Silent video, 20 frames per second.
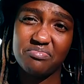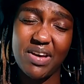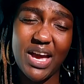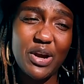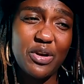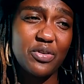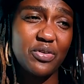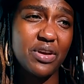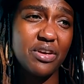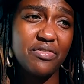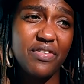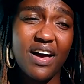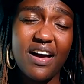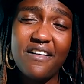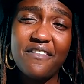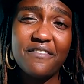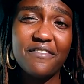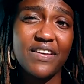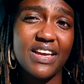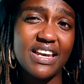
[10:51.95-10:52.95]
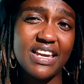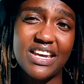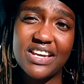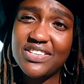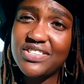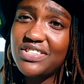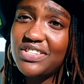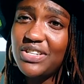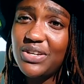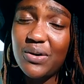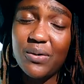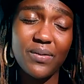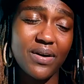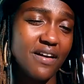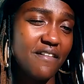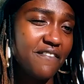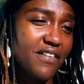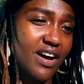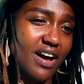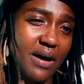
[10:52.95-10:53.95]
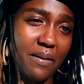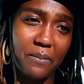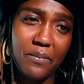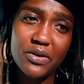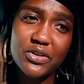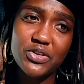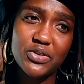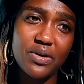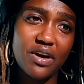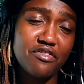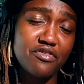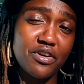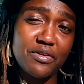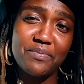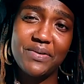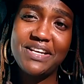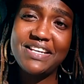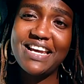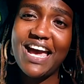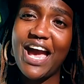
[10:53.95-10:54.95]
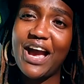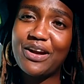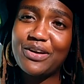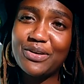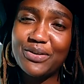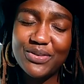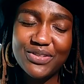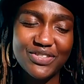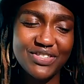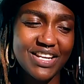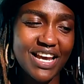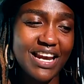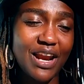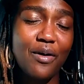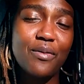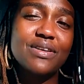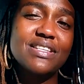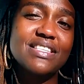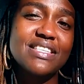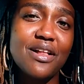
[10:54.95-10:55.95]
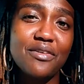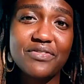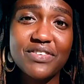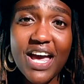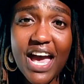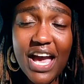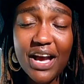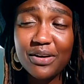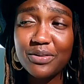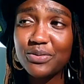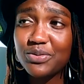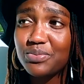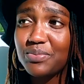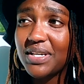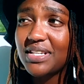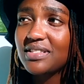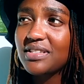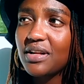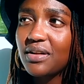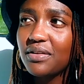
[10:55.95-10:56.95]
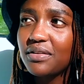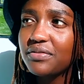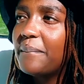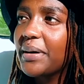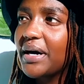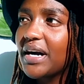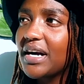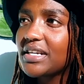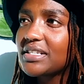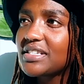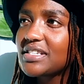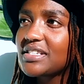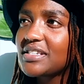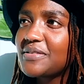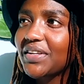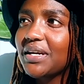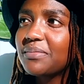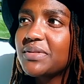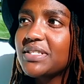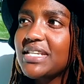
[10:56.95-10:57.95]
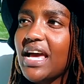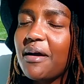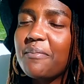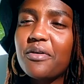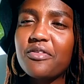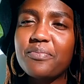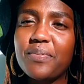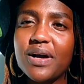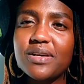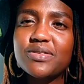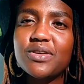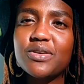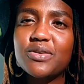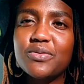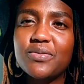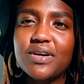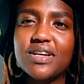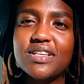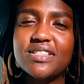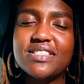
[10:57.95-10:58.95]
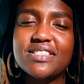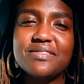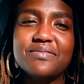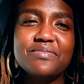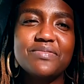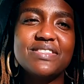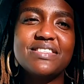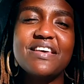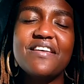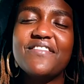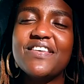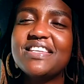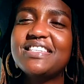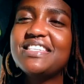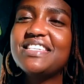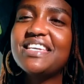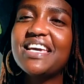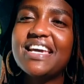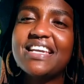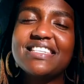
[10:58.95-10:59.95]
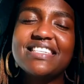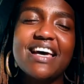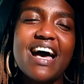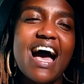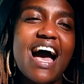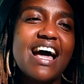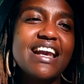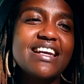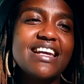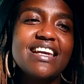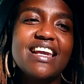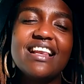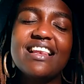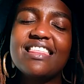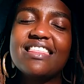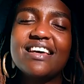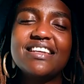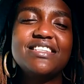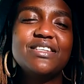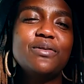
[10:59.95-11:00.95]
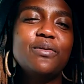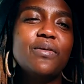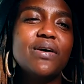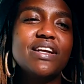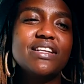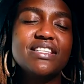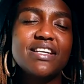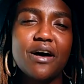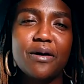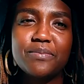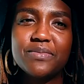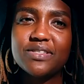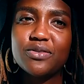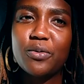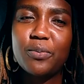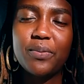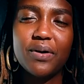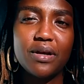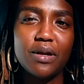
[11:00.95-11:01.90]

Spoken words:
I don't know if I have ADHD or whatever. I'm not sure. I've not been diagnosed and I won't self-diagnose myself. But I'm the type of person who has 78, 131 tabs open